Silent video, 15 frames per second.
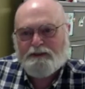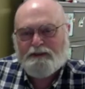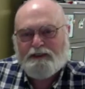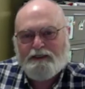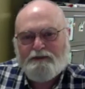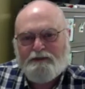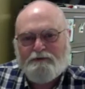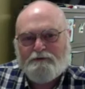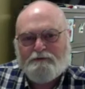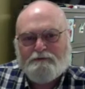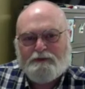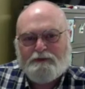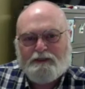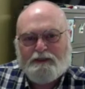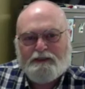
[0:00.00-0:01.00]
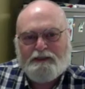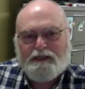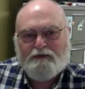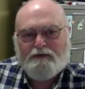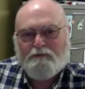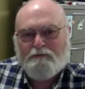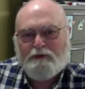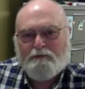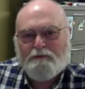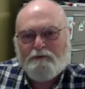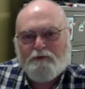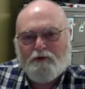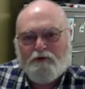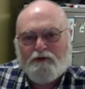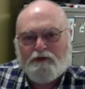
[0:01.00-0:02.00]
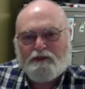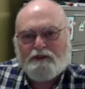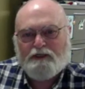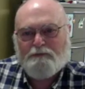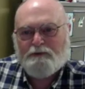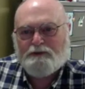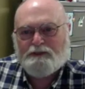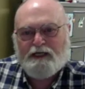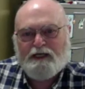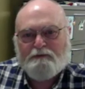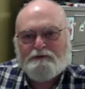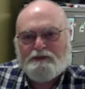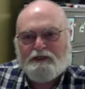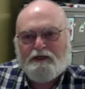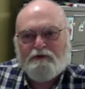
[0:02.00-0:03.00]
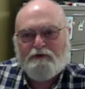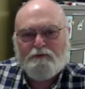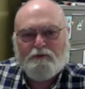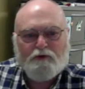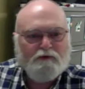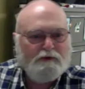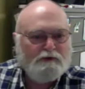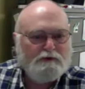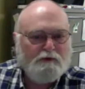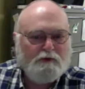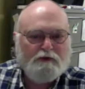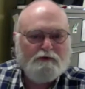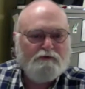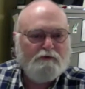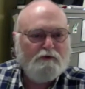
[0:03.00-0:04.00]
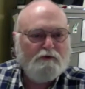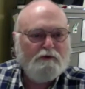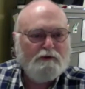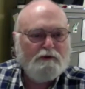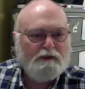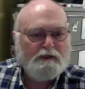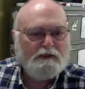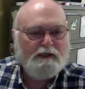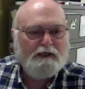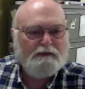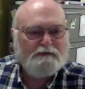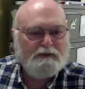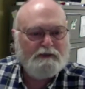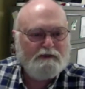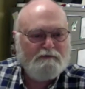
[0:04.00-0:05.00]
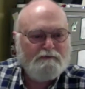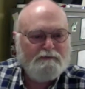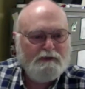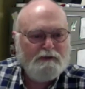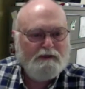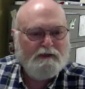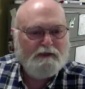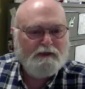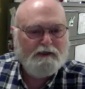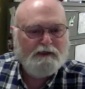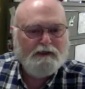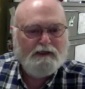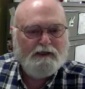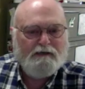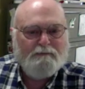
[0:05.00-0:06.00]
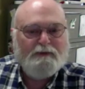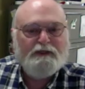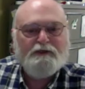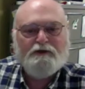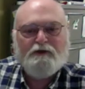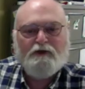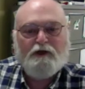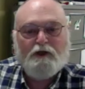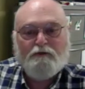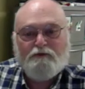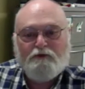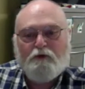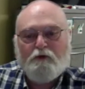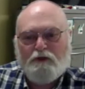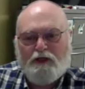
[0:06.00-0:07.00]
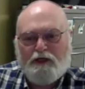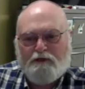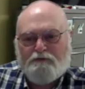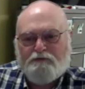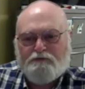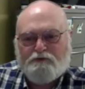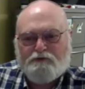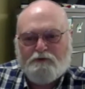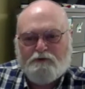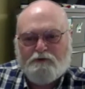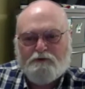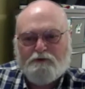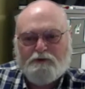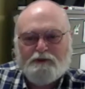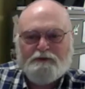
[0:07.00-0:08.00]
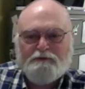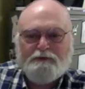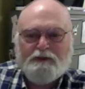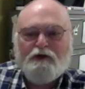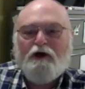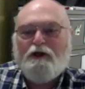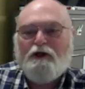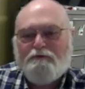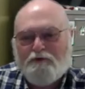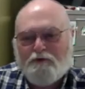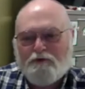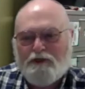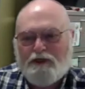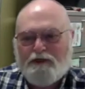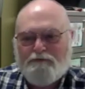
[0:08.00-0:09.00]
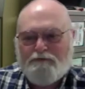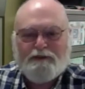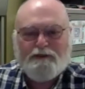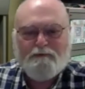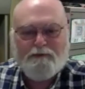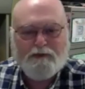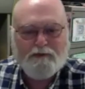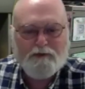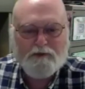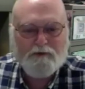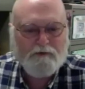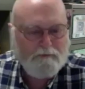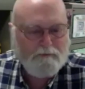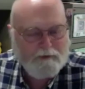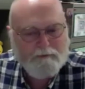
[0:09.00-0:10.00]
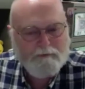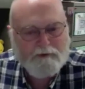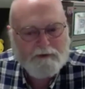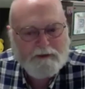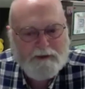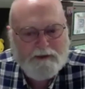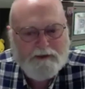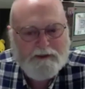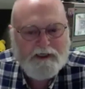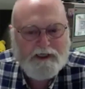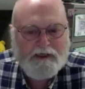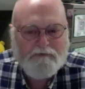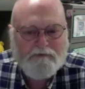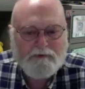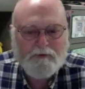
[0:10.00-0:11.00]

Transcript: I don't, I can't remember more than a couple times having more than 24 in a class, and I've I've been here all of your life. So uh, in all of your life, I can barely remember having